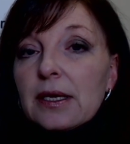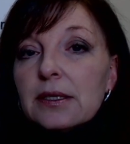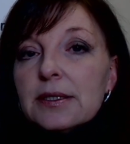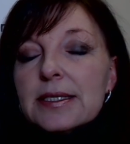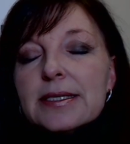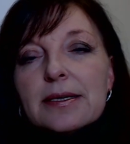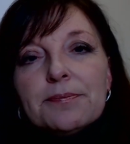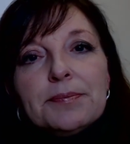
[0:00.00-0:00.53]

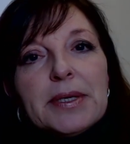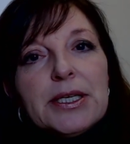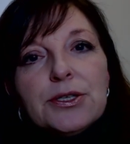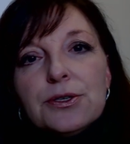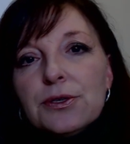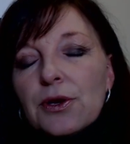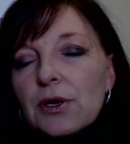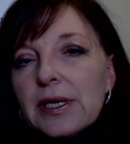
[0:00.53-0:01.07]
simply
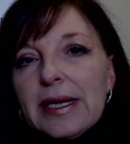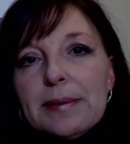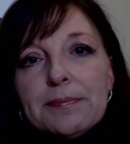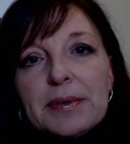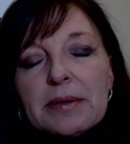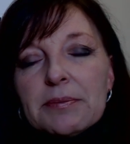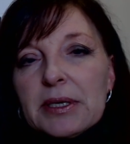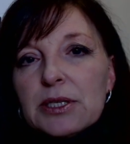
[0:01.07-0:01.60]
do not
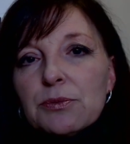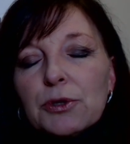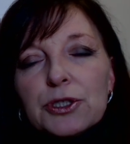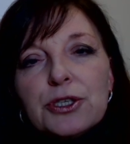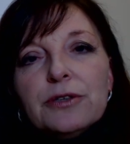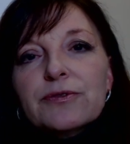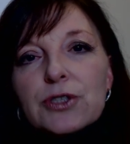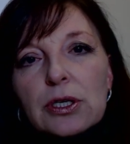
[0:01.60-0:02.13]
implement what
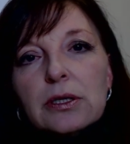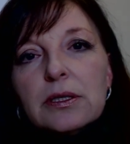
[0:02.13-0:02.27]
you've told